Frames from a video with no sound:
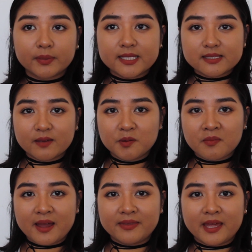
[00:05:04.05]
Please keep in
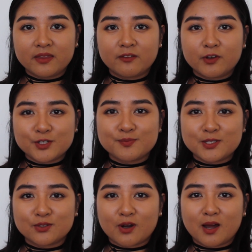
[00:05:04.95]
mind that the first
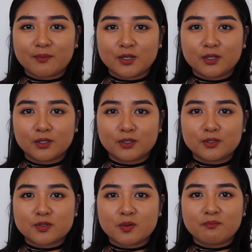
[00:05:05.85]
menstrual cup you
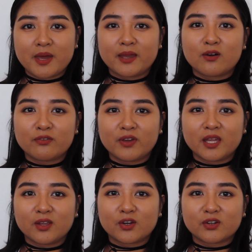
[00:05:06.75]
use may not
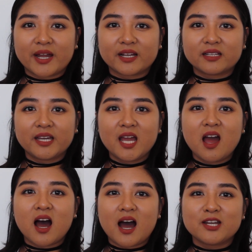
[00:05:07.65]
fit you correctly.
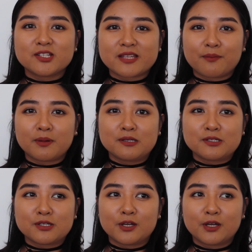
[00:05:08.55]
I just
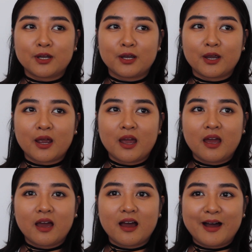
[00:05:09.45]
happened to
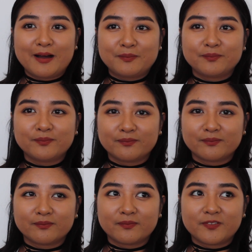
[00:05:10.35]

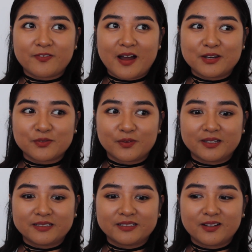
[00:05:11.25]
find
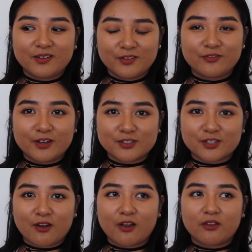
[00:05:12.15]
one on the
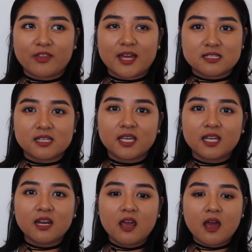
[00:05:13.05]
first go that
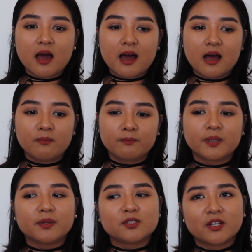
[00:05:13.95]
did.
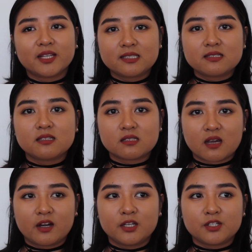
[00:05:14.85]
But don't let this
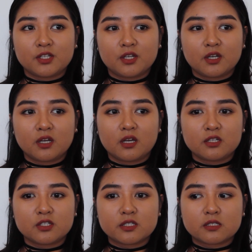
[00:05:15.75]
discourage you.
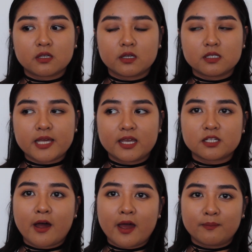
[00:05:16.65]
Just take
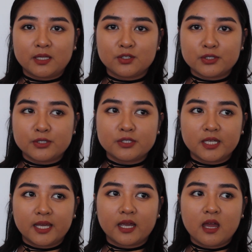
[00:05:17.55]
time in
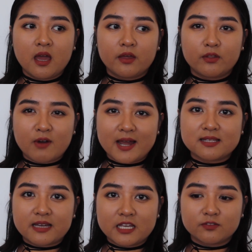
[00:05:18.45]
choosing the right
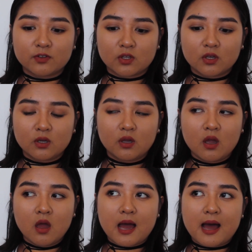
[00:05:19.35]
size for
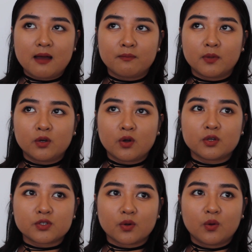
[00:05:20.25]
you.
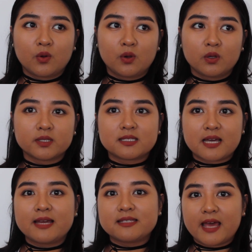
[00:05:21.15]
Not all
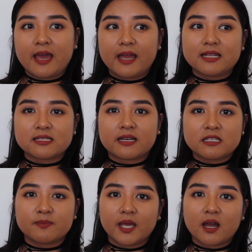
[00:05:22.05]
size A and
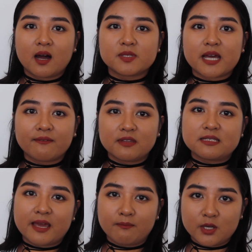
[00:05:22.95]
size B cups have the
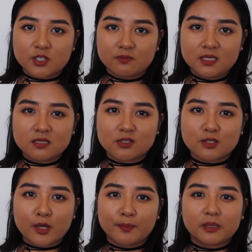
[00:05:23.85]
same measurements,
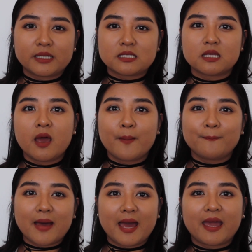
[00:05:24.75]
so please
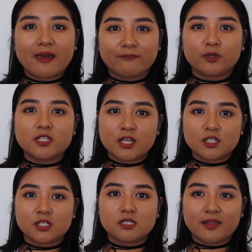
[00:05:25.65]
pay careful
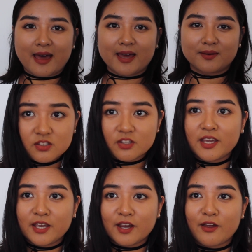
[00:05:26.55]
attention to that. So
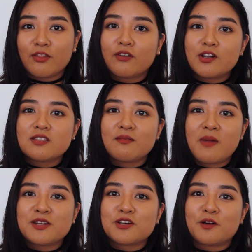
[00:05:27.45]
there you go. Those are
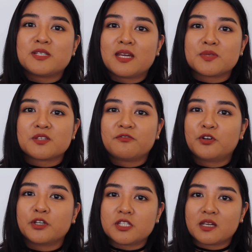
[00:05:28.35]
my top tips
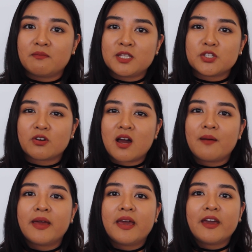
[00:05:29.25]
for using a menstrual
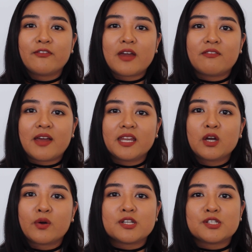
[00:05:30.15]
cup. If you have
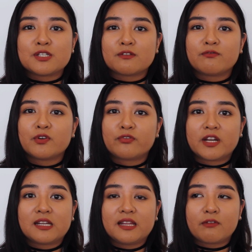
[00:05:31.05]
any questions, feel
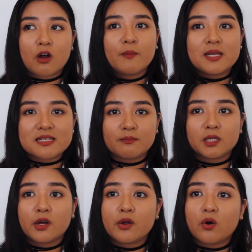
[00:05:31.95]
free to leave a comment down
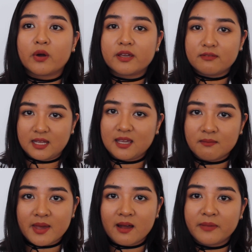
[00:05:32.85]
below or even
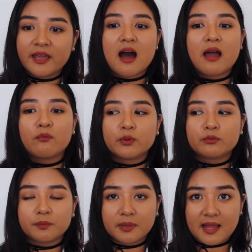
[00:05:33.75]
email me. I will
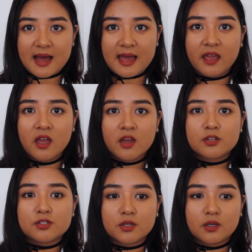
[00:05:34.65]
reply
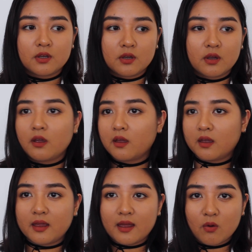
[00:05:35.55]
to
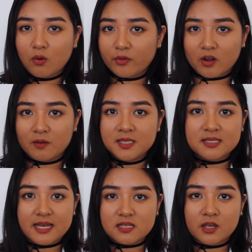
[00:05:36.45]
all the
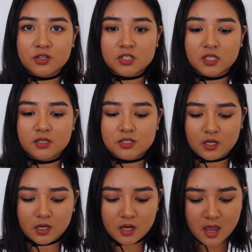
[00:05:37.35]
comments as I usually
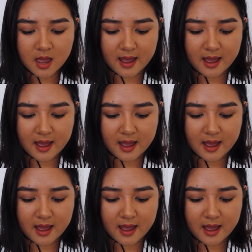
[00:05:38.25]
do.